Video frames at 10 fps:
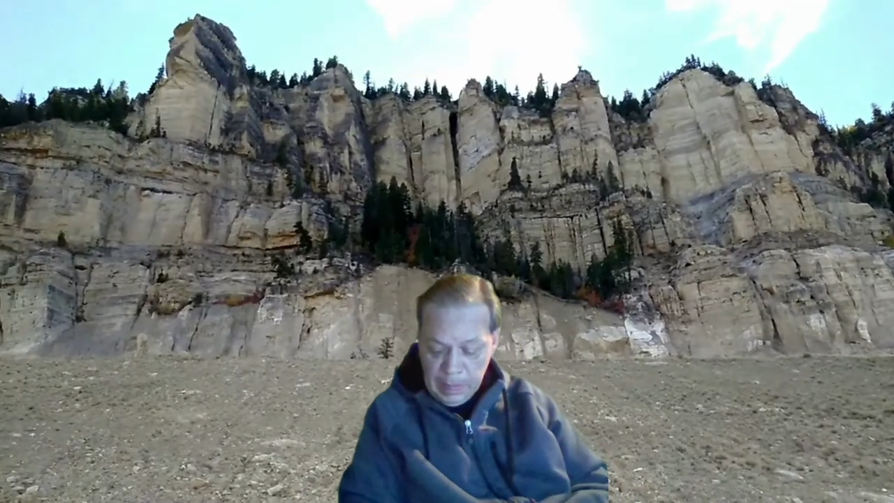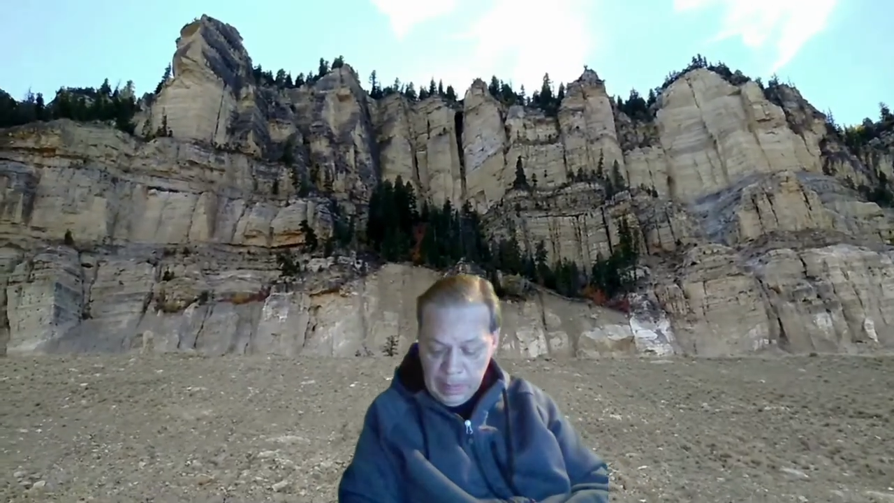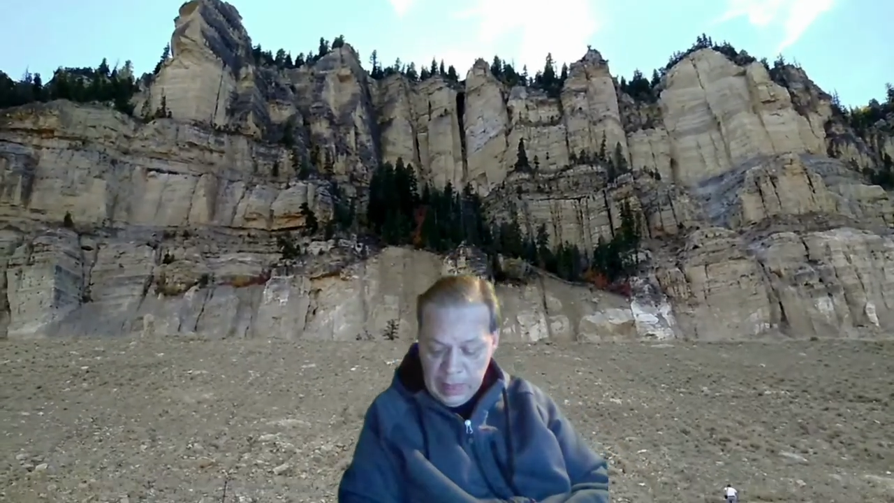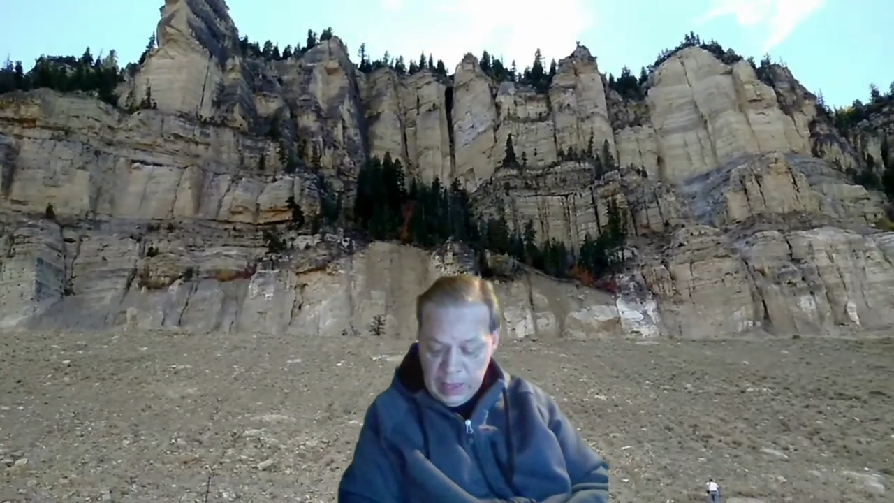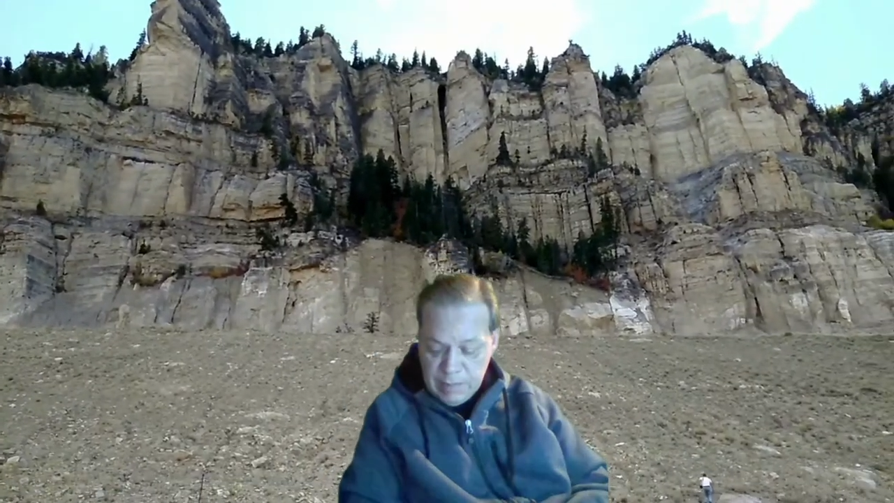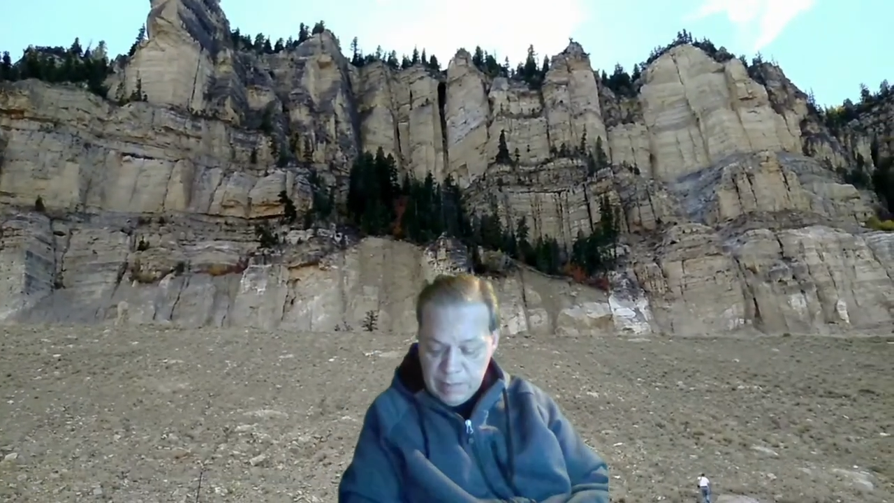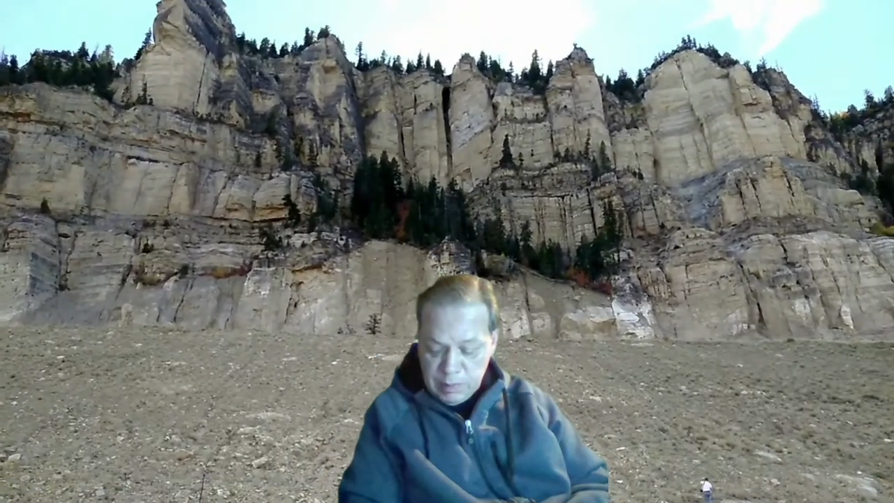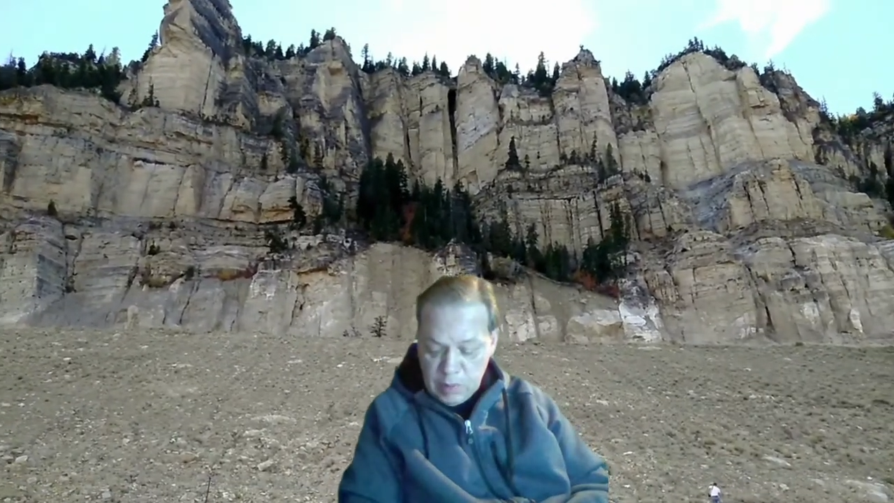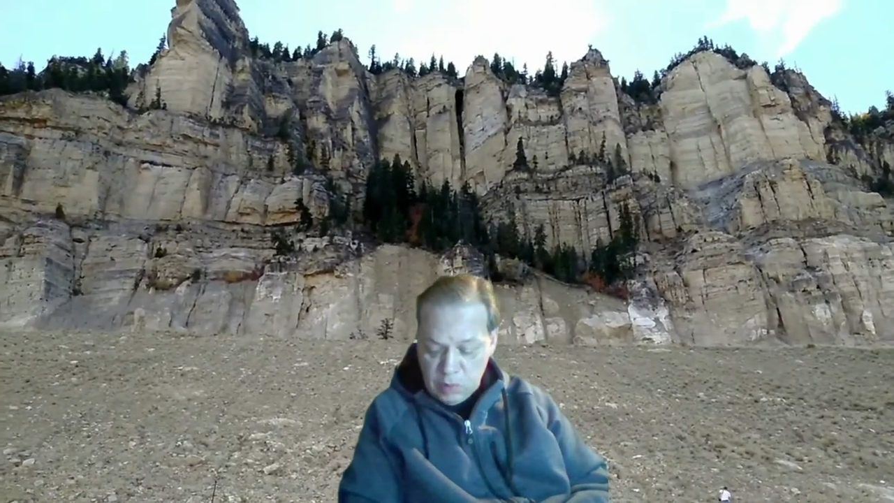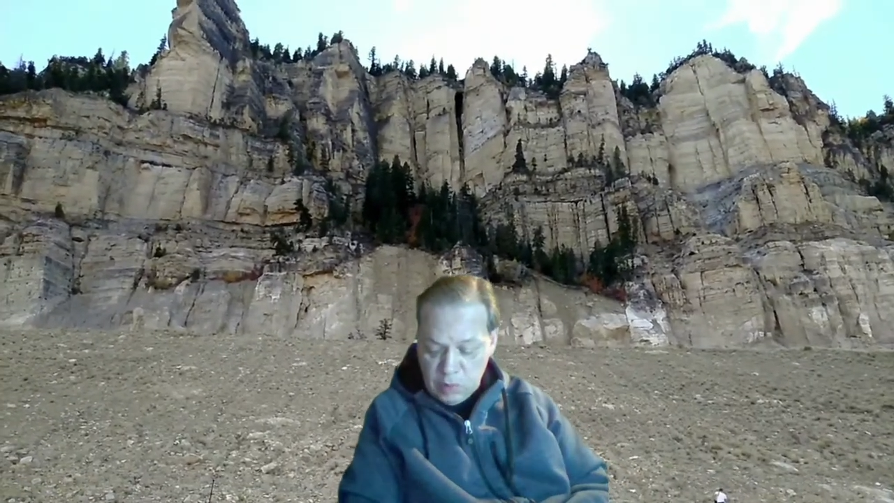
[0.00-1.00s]
and
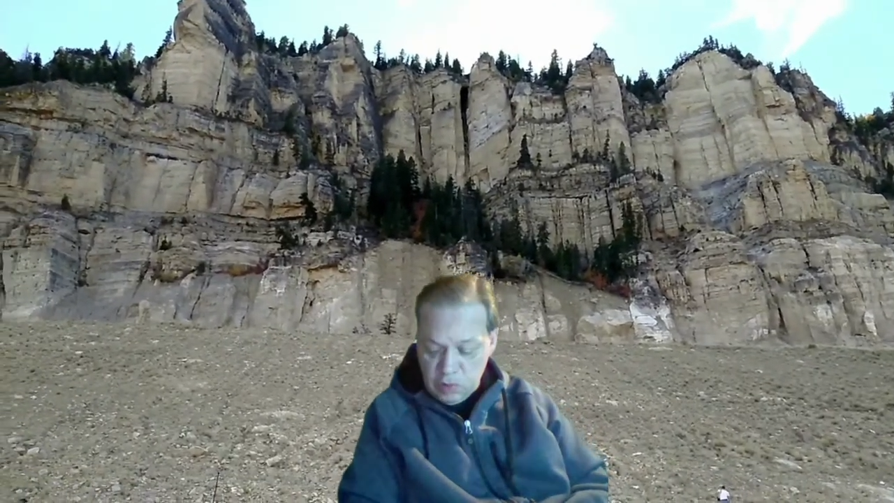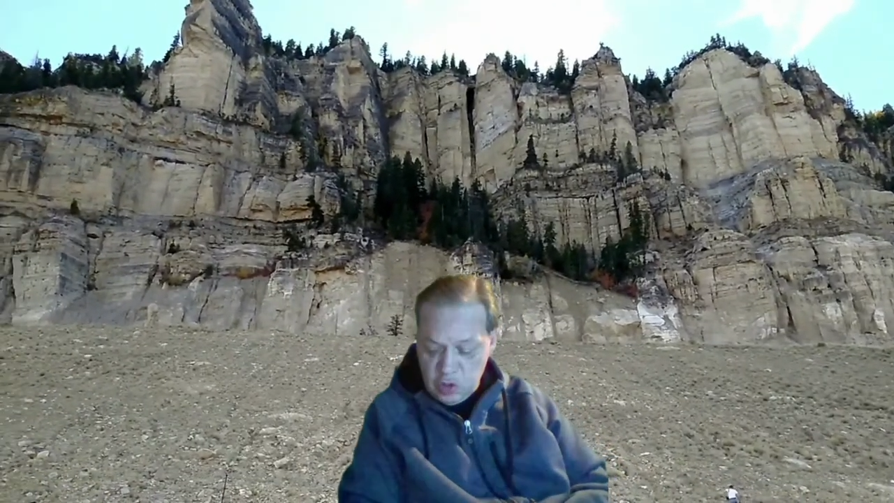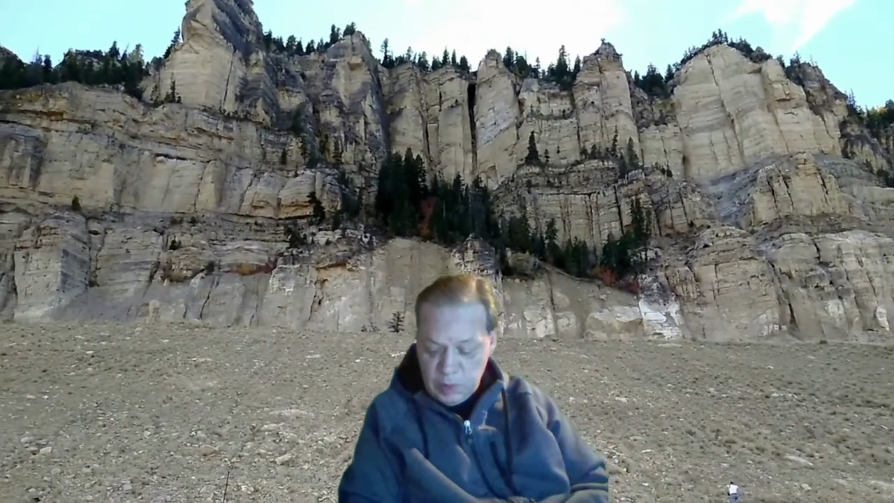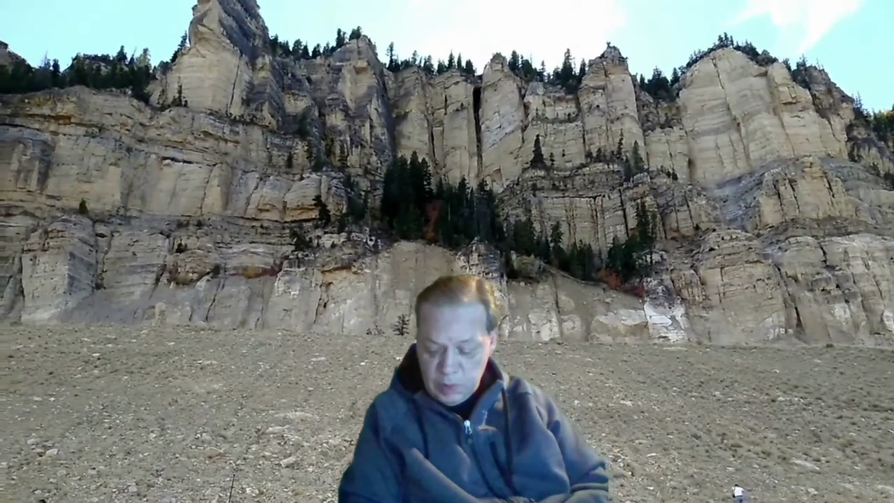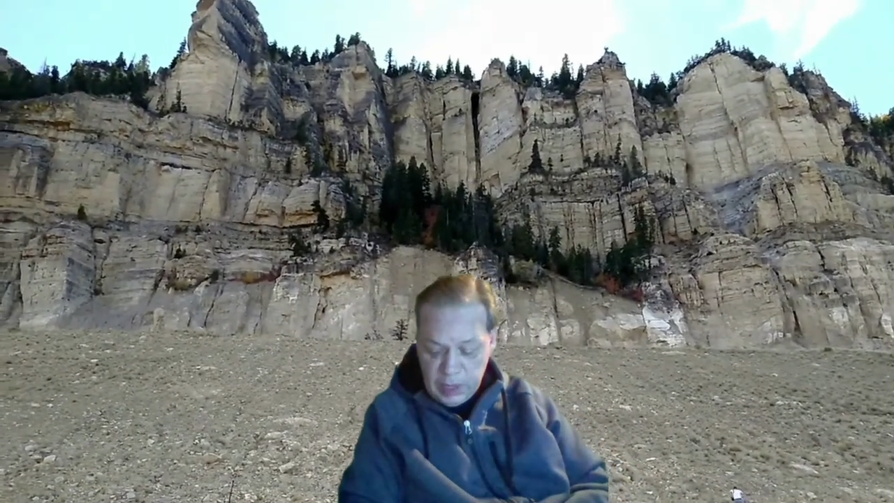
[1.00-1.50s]
promote renewable